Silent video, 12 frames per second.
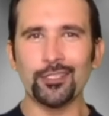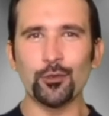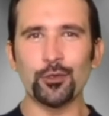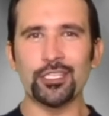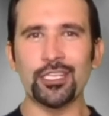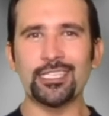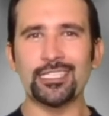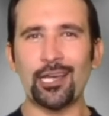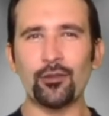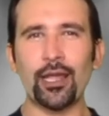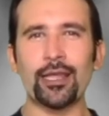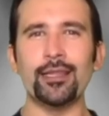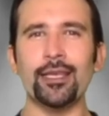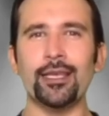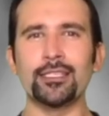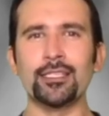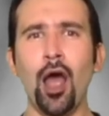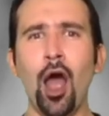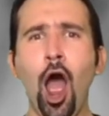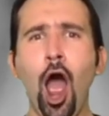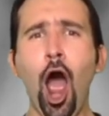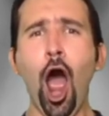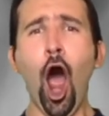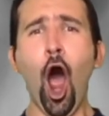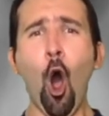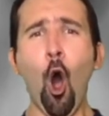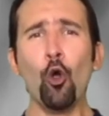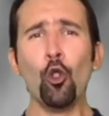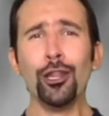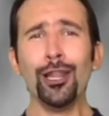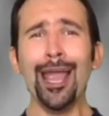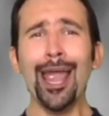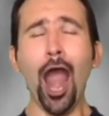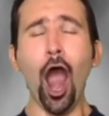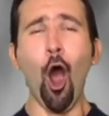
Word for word: So it's gonna sound like this. Only